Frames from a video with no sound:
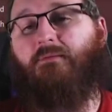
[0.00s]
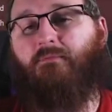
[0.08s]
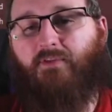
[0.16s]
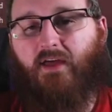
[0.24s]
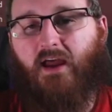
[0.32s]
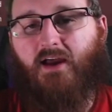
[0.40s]

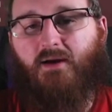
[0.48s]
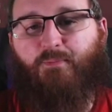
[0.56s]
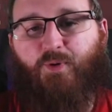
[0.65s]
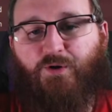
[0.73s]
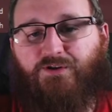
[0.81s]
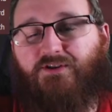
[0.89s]
there
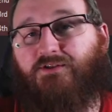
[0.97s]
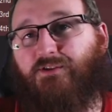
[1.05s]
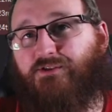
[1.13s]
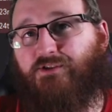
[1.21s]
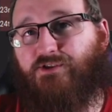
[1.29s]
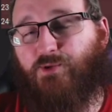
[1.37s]
puts us
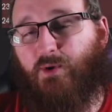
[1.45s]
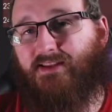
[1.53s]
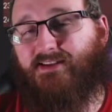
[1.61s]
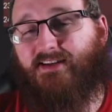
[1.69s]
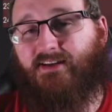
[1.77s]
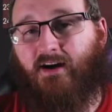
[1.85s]
onto
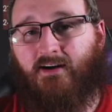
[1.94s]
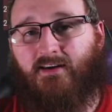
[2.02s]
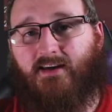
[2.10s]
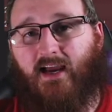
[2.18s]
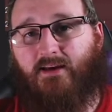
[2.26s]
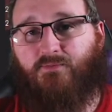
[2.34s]
29
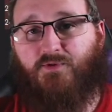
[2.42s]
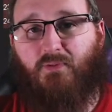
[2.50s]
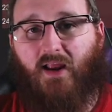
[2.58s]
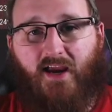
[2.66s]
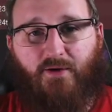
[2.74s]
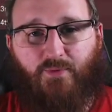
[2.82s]
games
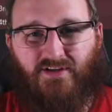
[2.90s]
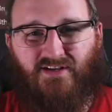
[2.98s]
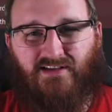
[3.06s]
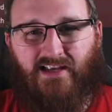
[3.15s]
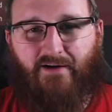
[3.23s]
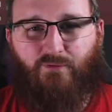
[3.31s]
played, which
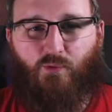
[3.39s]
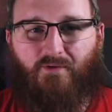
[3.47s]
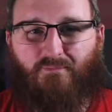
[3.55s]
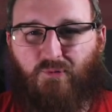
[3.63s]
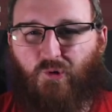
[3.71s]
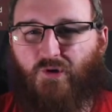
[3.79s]
is level
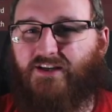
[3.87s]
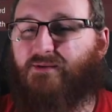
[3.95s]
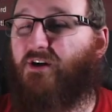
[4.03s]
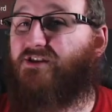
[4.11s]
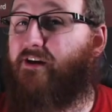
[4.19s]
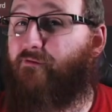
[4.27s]
with pretty
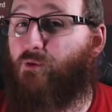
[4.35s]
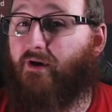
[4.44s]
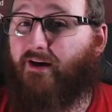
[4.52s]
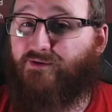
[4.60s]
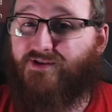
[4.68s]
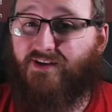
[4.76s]
much everyone
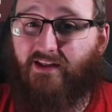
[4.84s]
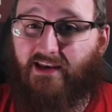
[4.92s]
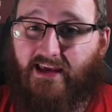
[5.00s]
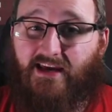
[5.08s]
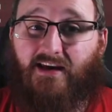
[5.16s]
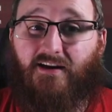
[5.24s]
else in the
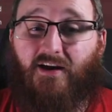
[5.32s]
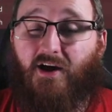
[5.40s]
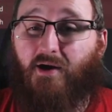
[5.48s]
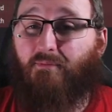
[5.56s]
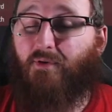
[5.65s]
league. But